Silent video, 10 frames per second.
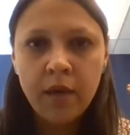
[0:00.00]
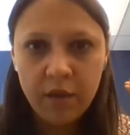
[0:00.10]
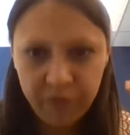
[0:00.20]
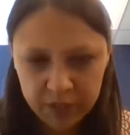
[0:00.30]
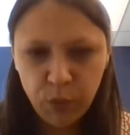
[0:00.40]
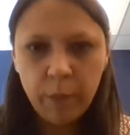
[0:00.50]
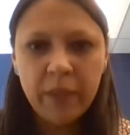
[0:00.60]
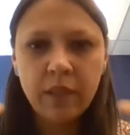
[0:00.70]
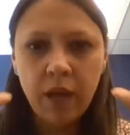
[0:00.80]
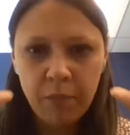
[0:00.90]
they
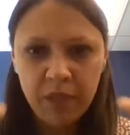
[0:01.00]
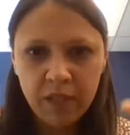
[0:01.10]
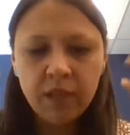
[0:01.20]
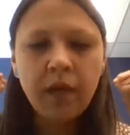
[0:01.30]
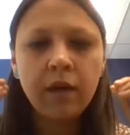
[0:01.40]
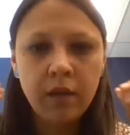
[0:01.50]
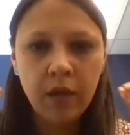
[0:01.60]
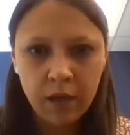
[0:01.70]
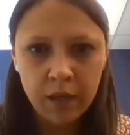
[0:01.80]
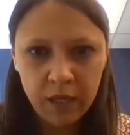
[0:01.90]
only reach the
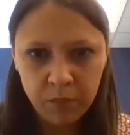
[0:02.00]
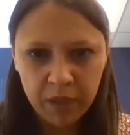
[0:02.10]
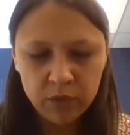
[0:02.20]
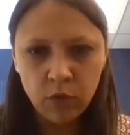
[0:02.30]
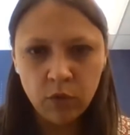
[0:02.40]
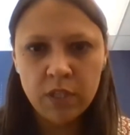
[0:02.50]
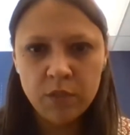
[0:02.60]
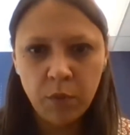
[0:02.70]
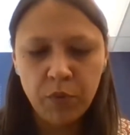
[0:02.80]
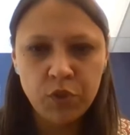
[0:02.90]
conclusion that effectively the
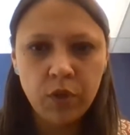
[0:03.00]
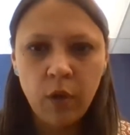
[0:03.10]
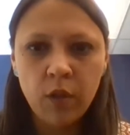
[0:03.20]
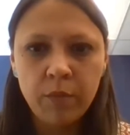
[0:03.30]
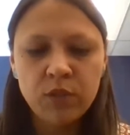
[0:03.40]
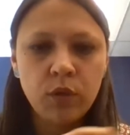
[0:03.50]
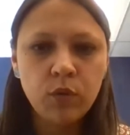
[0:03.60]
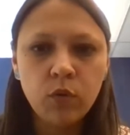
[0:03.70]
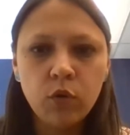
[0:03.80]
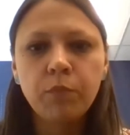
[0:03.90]
measure and the
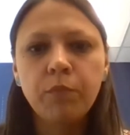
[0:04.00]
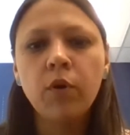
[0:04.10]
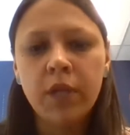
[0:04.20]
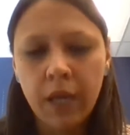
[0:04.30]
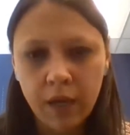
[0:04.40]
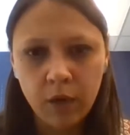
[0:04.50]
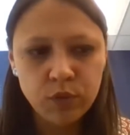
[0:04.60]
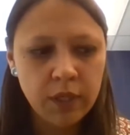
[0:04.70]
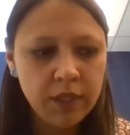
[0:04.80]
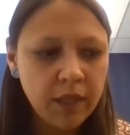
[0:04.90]
disproportionate
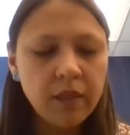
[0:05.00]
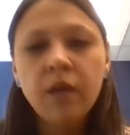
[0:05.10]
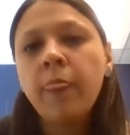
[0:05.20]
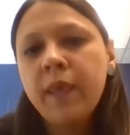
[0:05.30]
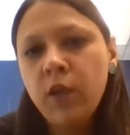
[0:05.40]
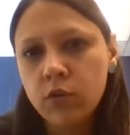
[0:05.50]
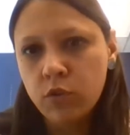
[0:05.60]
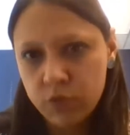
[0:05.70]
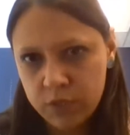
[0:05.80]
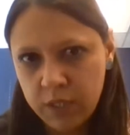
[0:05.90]
adverse impact on
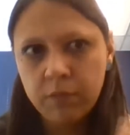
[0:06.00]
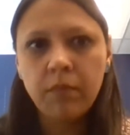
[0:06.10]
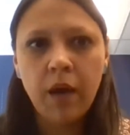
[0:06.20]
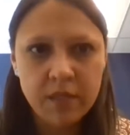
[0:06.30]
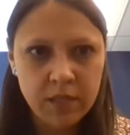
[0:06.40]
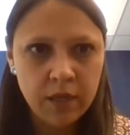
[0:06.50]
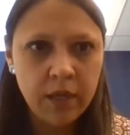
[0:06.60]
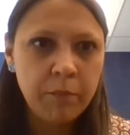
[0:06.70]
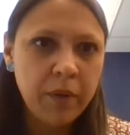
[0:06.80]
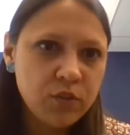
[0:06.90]
one group and the
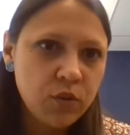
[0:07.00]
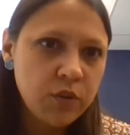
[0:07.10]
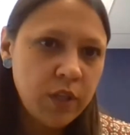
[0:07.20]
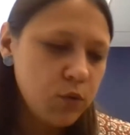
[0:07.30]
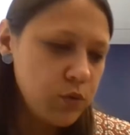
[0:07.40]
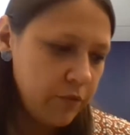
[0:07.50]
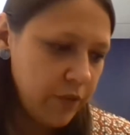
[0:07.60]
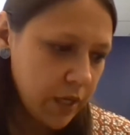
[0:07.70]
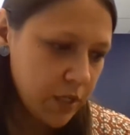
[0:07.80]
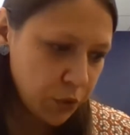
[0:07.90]
causality another
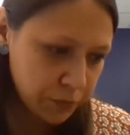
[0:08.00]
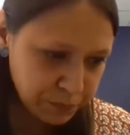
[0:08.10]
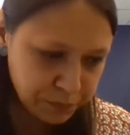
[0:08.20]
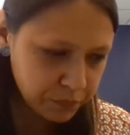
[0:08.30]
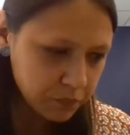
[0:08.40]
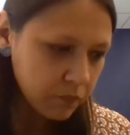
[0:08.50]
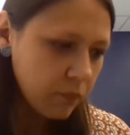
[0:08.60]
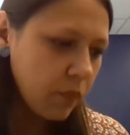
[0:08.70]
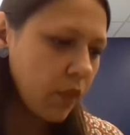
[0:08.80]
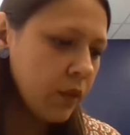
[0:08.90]

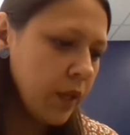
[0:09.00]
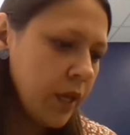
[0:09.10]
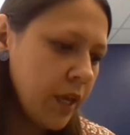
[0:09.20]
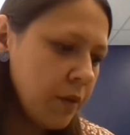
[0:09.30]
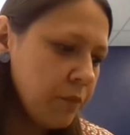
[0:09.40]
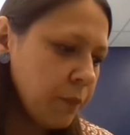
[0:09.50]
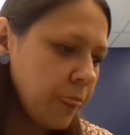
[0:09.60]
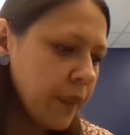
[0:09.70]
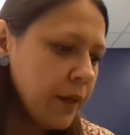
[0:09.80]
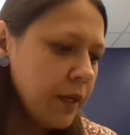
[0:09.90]
make
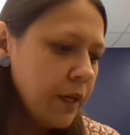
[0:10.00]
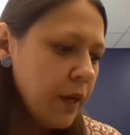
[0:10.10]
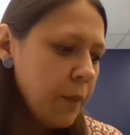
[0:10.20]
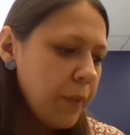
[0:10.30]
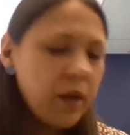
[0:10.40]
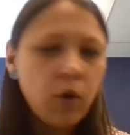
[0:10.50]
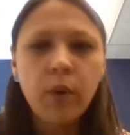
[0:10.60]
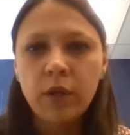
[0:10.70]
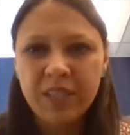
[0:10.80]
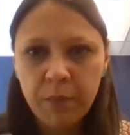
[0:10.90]
the step of
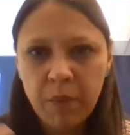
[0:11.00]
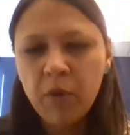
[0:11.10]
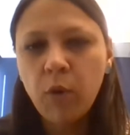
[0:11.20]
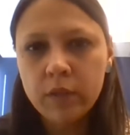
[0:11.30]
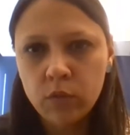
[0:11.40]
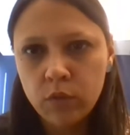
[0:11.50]
justification.